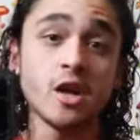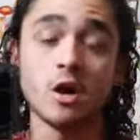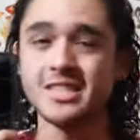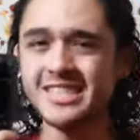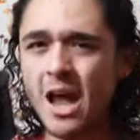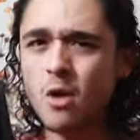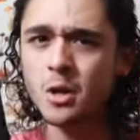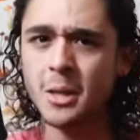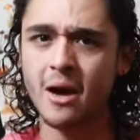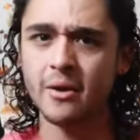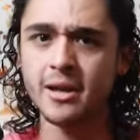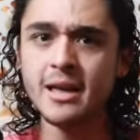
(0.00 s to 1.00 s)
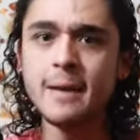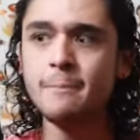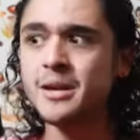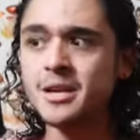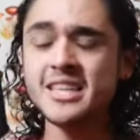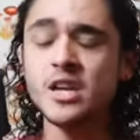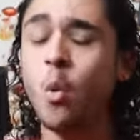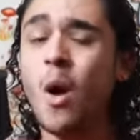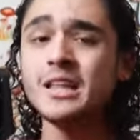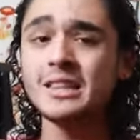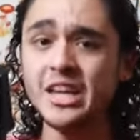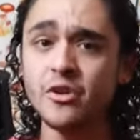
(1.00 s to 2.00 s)
on SoundCloud, because they
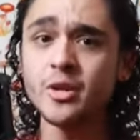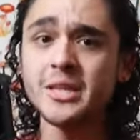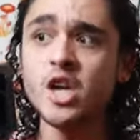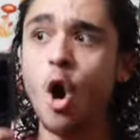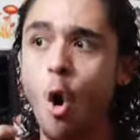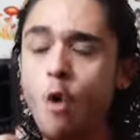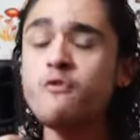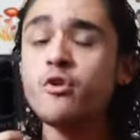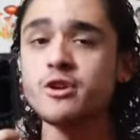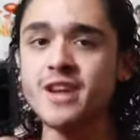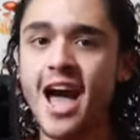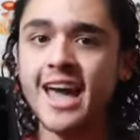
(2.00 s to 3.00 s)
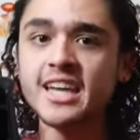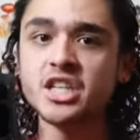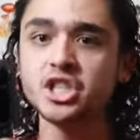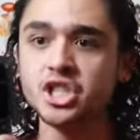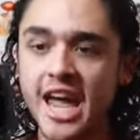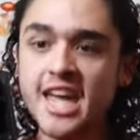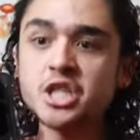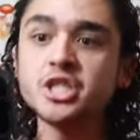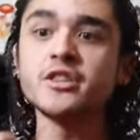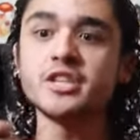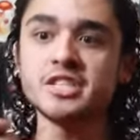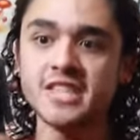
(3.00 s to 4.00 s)
quite literally overnight
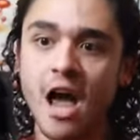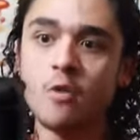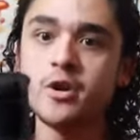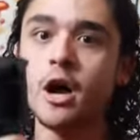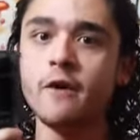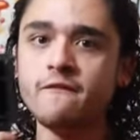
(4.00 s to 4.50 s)
changed the sound of